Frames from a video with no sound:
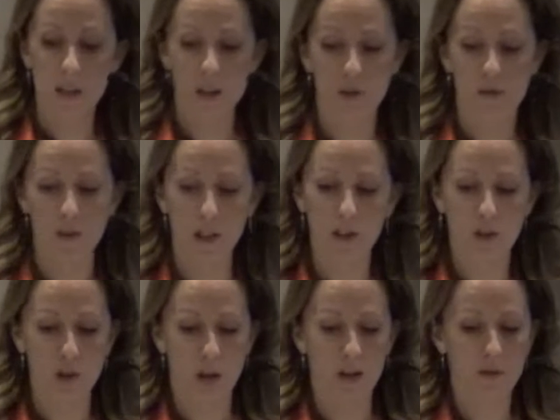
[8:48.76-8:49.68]
that you're feeding
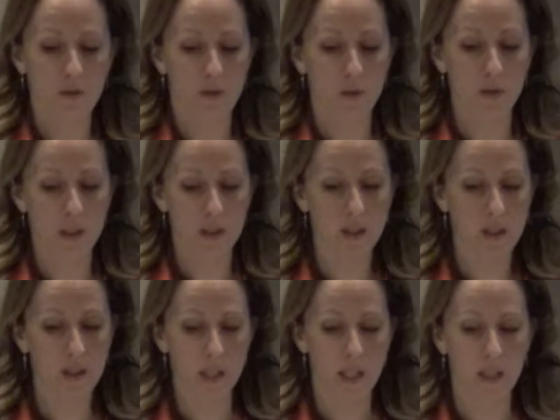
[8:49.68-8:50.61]
your child a food that is
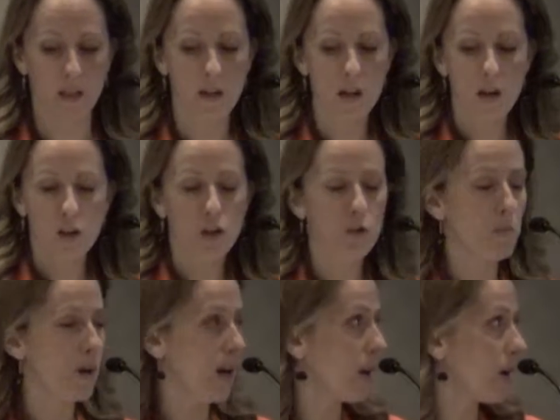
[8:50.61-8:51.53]
clean, you
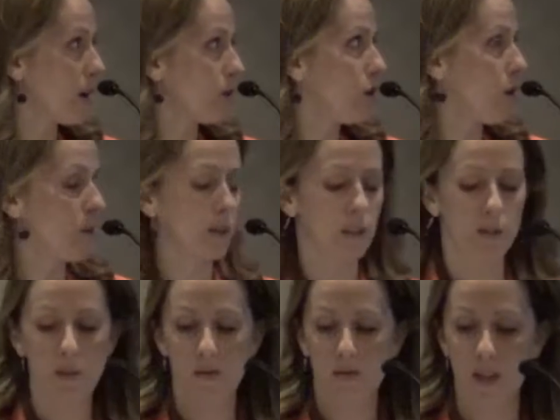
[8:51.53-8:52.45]
may unknowingly
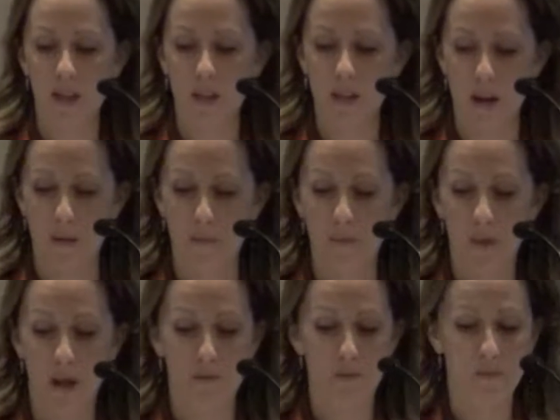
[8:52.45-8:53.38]
be feeding them
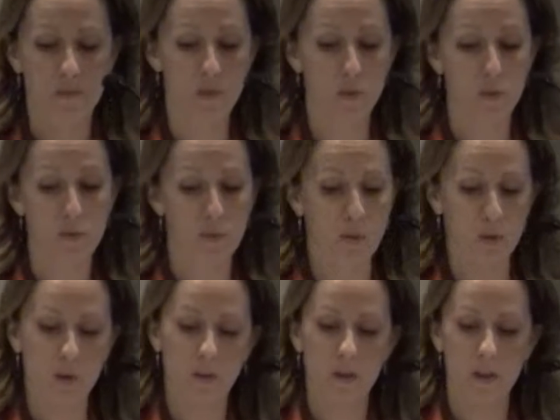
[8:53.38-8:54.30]
a food with
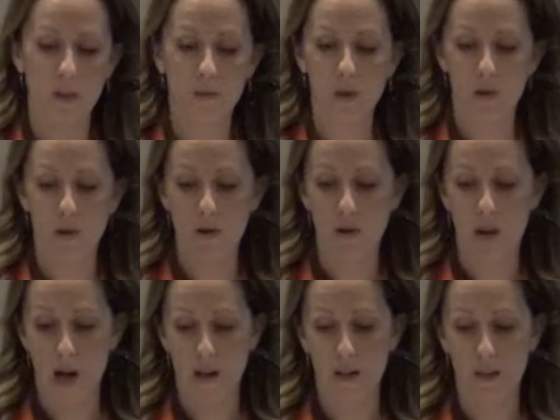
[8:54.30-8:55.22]
preservatives or another
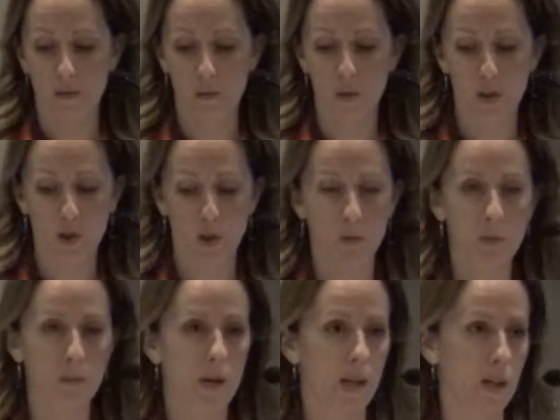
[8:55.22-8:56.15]
additive, which could
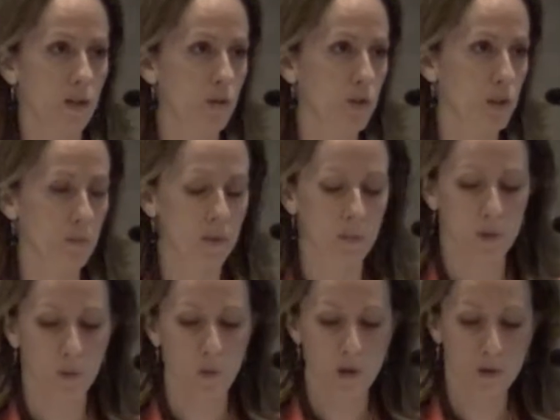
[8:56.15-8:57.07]
be making their
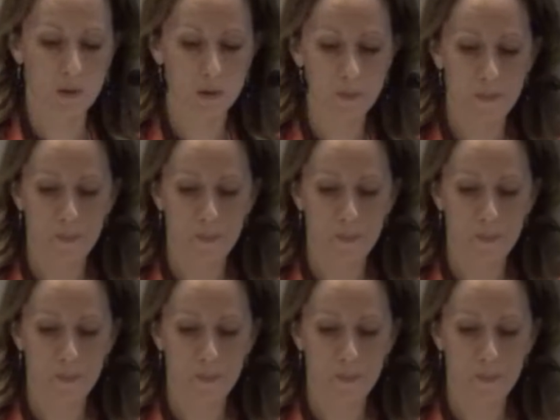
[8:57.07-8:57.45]
symptoms worse.